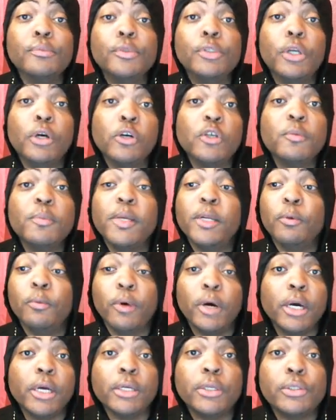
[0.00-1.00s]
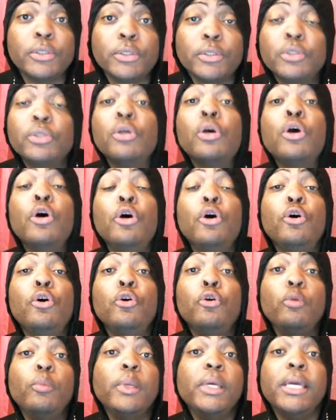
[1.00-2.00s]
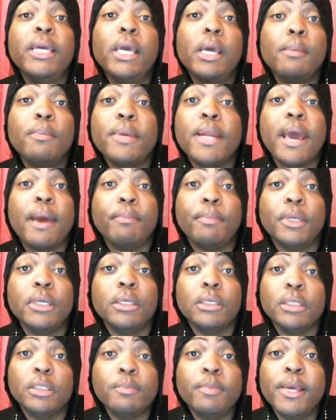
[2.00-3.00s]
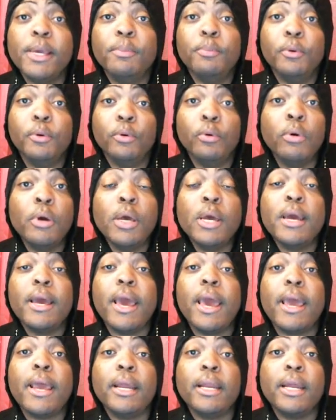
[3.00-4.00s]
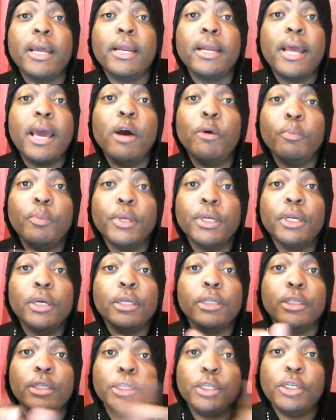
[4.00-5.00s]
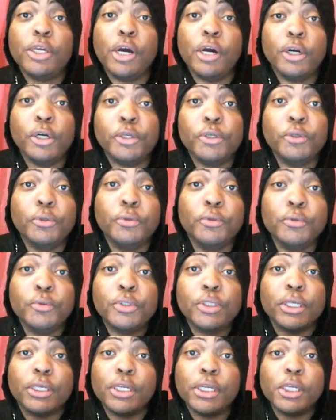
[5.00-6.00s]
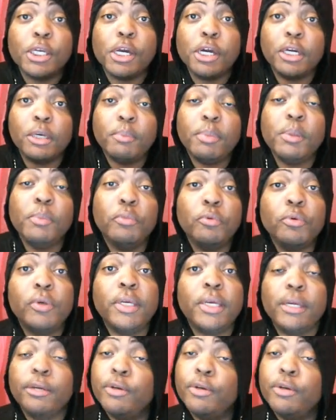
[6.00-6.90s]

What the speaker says: Those be the ones who be kidnapping these people and helping the younger dudes and the younger people.